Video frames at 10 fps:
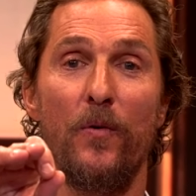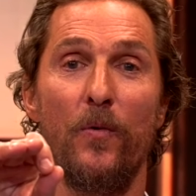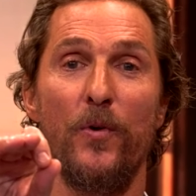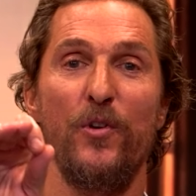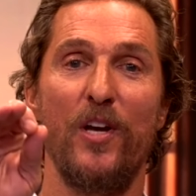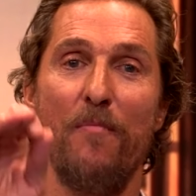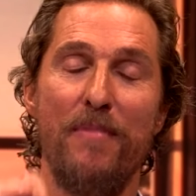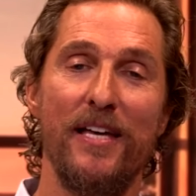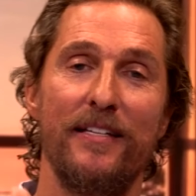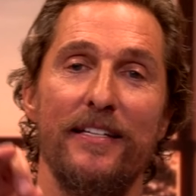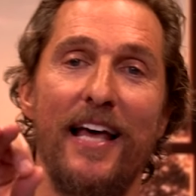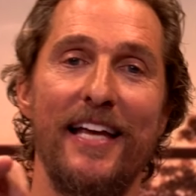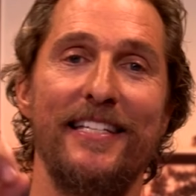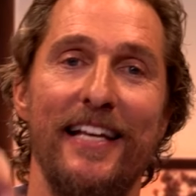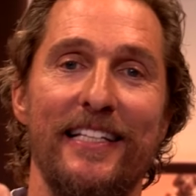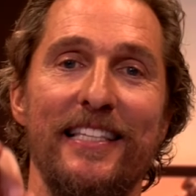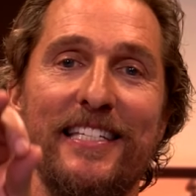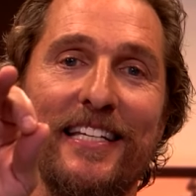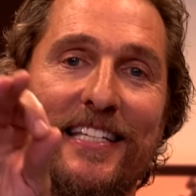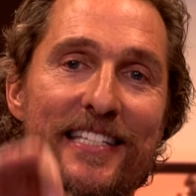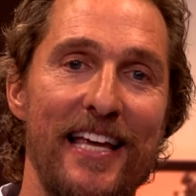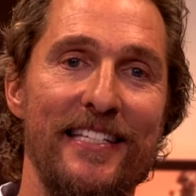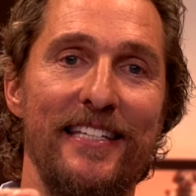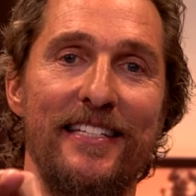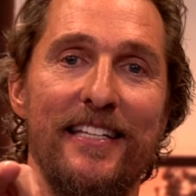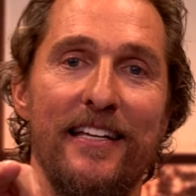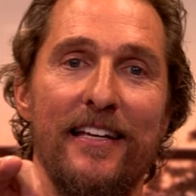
will you commit to dissecting the successes